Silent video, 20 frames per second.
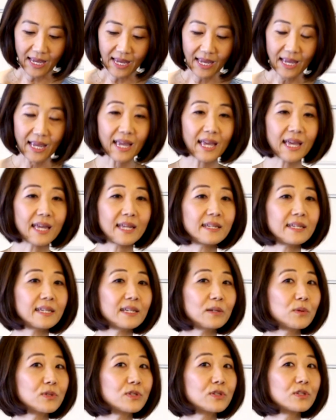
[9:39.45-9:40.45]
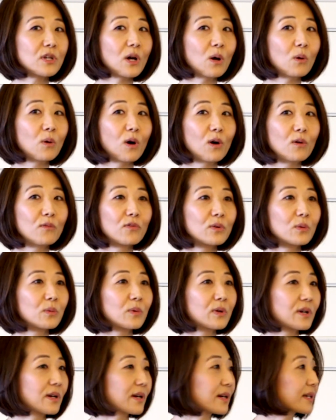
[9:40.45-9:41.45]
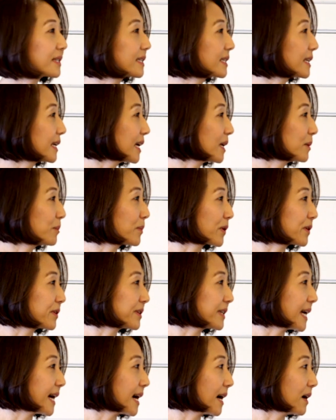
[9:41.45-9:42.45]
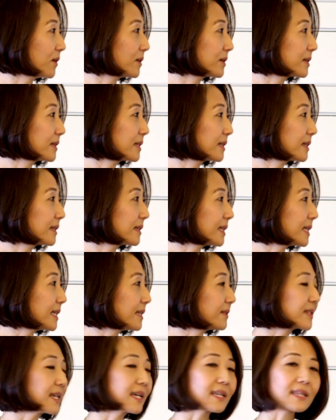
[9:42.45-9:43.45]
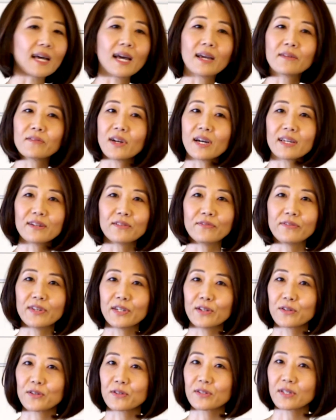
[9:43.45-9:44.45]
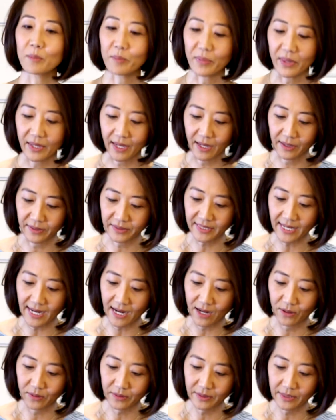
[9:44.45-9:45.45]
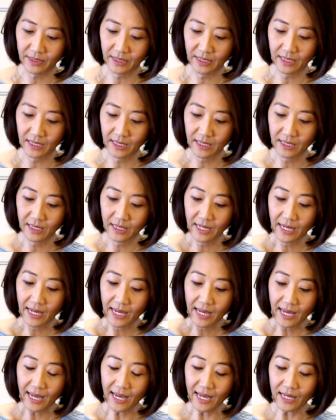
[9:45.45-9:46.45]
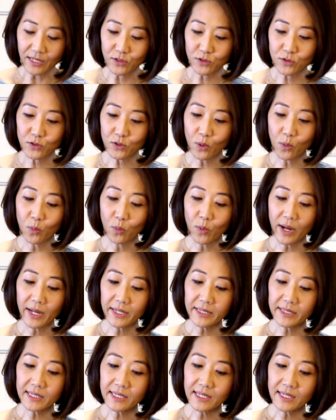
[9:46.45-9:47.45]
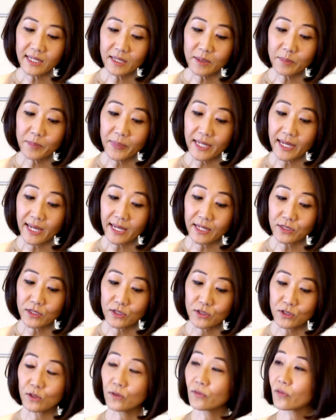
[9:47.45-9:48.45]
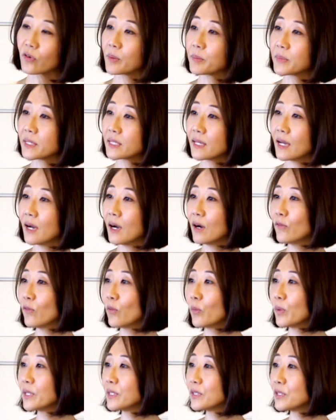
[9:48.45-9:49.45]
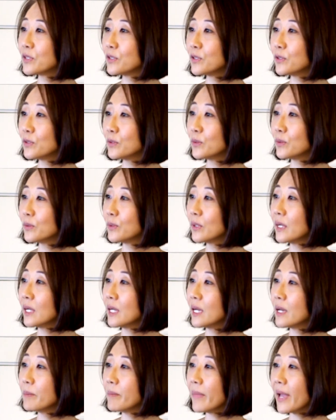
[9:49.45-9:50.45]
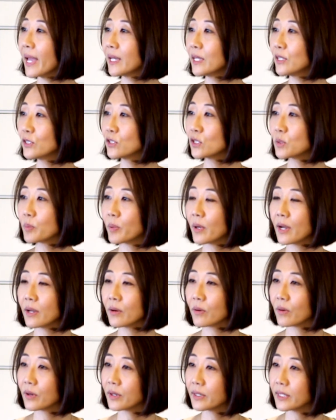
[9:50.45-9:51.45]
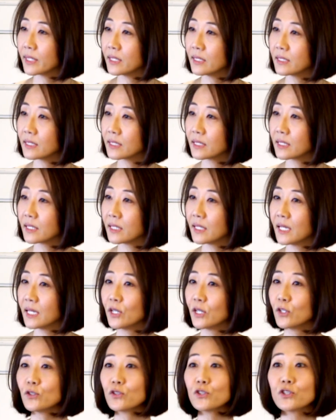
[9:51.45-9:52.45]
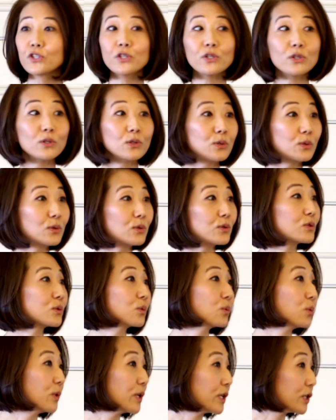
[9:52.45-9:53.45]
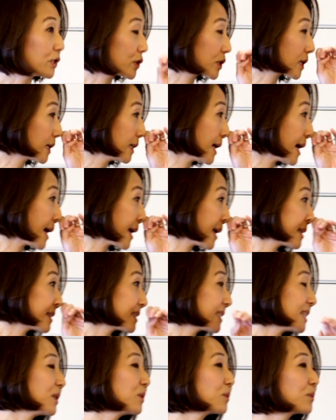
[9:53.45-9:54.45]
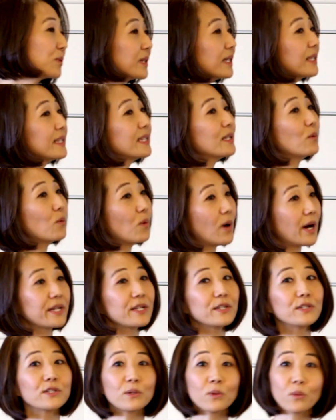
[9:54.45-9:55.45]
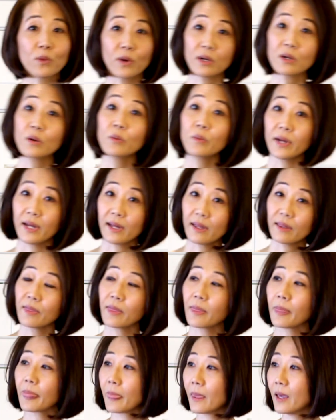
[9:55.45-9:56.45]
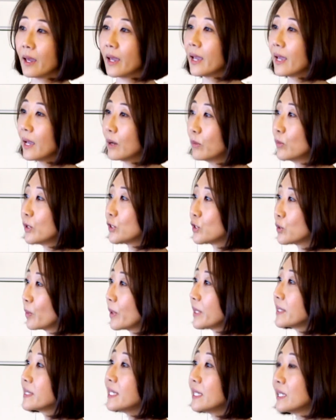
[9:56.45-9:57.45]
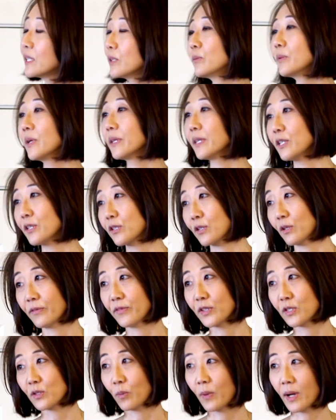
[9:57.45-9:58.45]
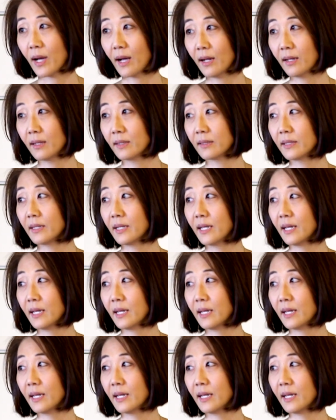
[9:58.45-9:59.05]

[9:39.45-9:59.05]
And he was so overworked and burned out that he's like, I've got to figure something else out. And so what he began to do for himself was to manage his priorities, choose which clients he really wanted to work with and which ones he could really service well.